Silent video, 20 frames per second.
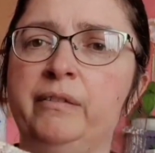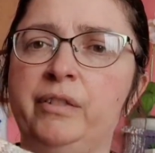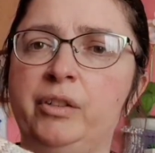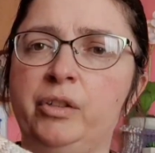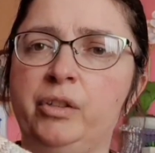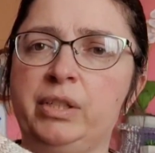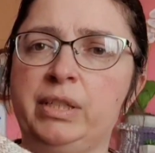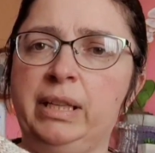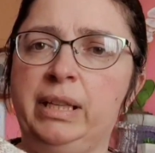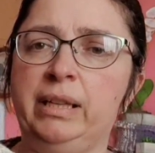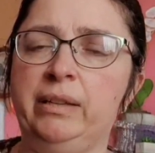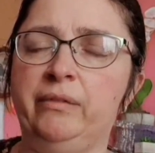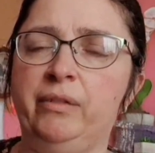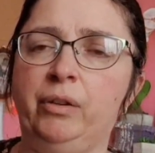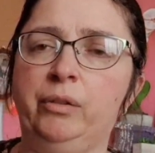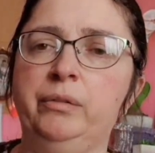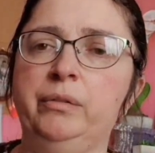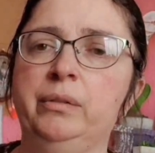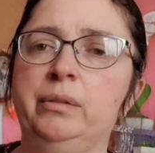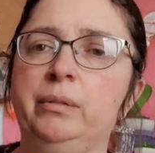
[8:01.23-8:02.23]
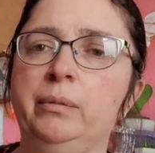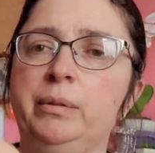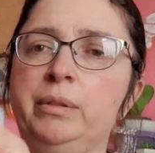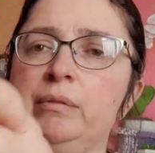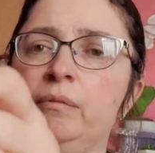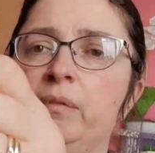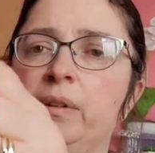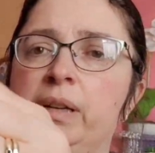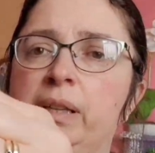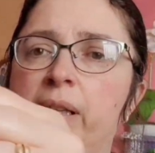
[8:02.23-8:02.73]
first sleeve on. No, I
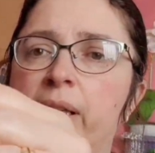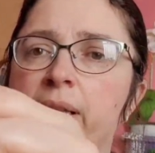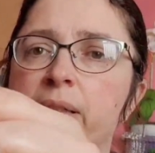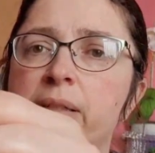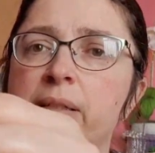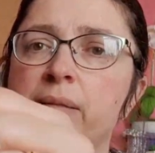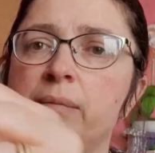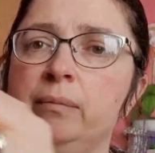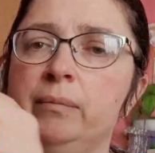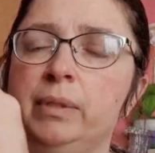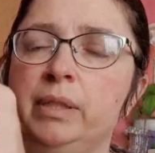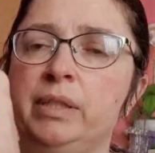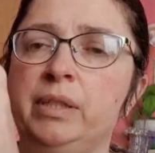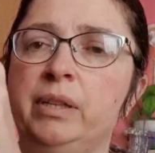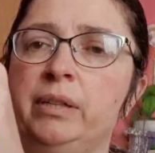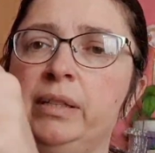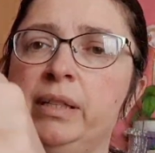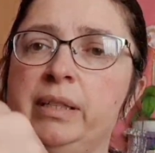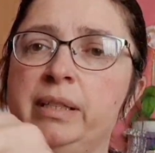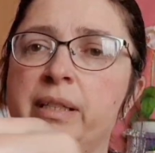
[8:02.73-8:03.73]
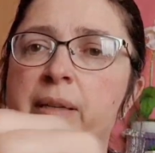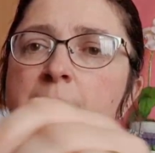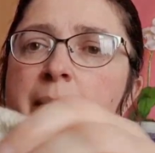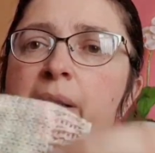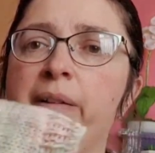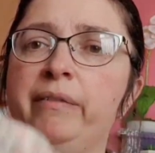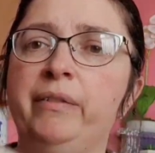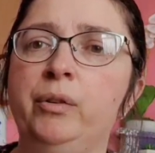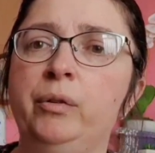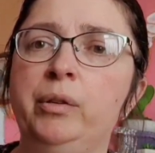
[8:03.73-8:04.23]
didn't realise when I started knitting it.
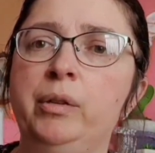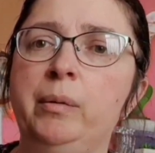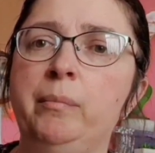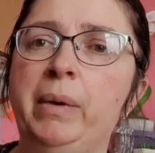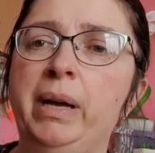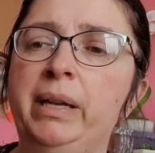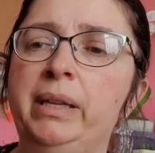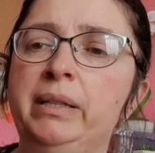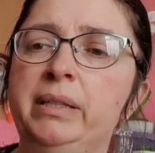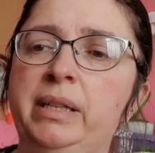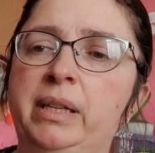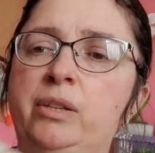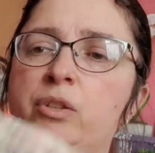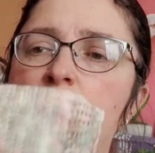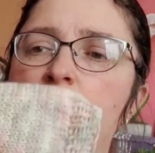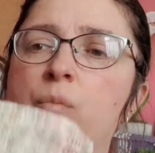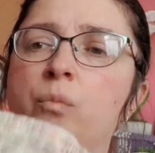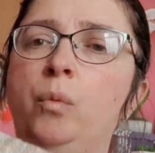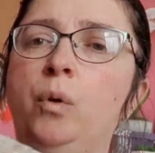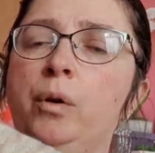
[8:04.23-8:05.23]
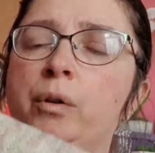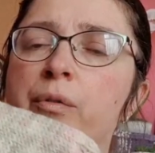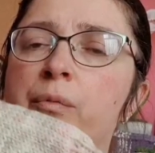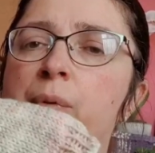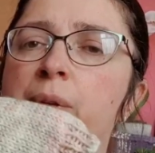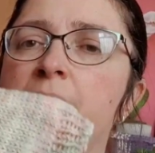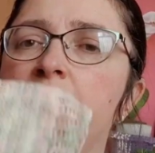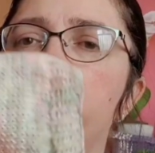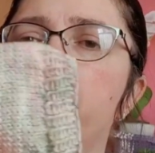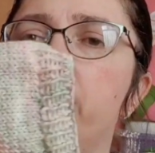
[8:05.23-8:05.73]
My intention was,
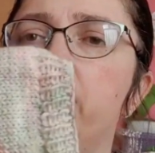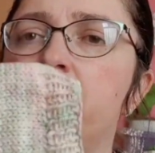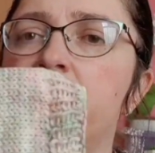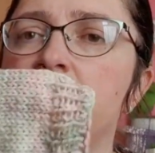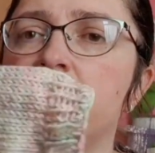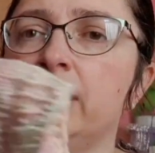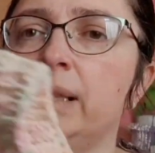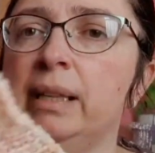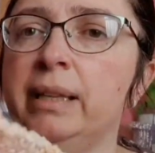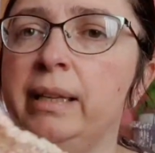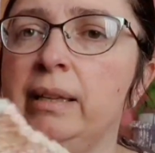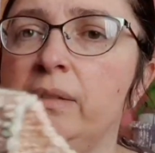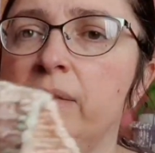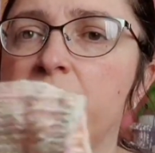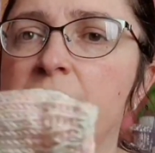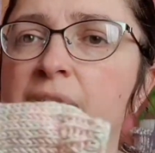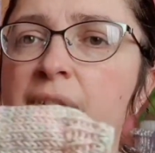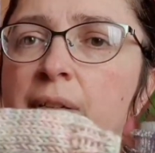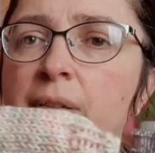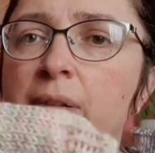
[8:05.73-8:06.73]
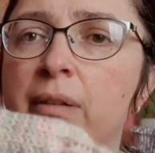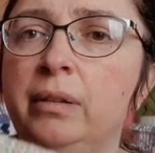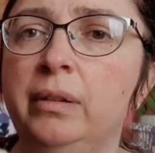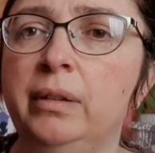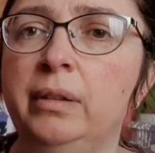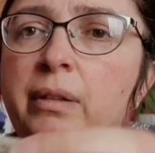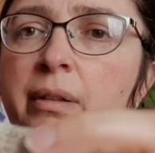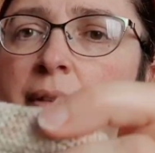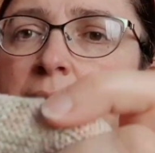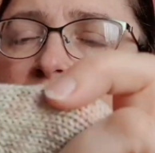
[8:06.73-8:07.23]
when I knitted the sleeve,
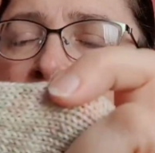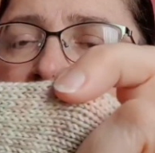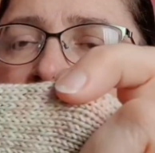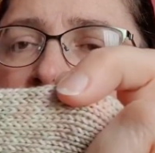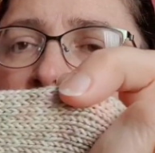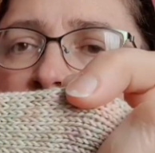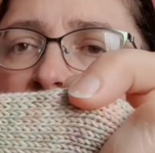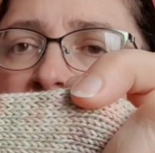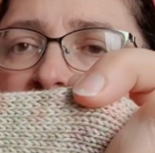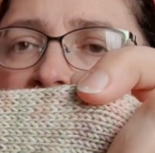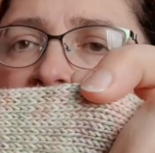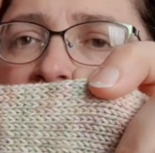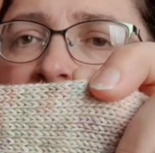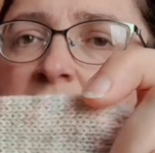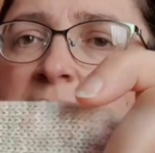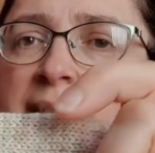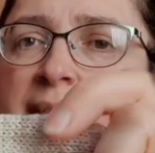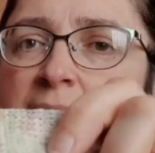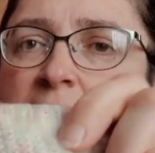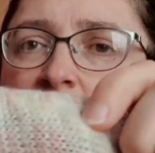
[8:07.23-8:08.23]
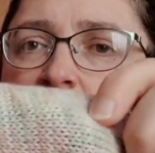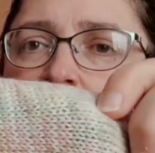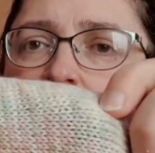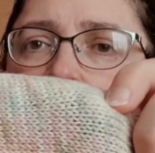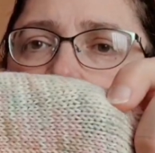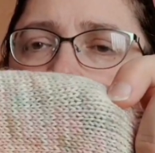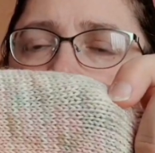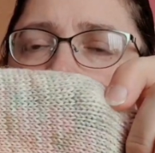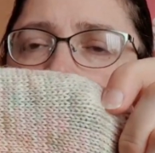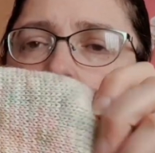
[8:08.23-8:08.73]
was to knit it
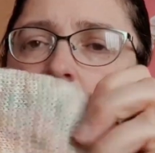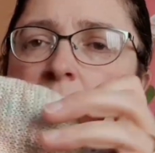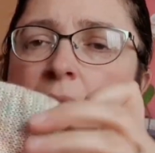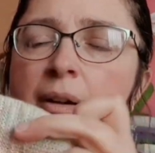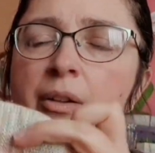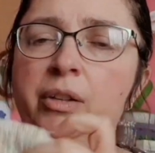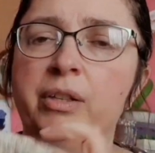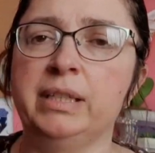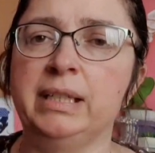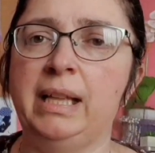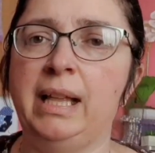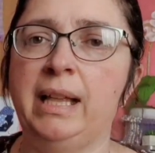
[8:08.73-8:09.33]
on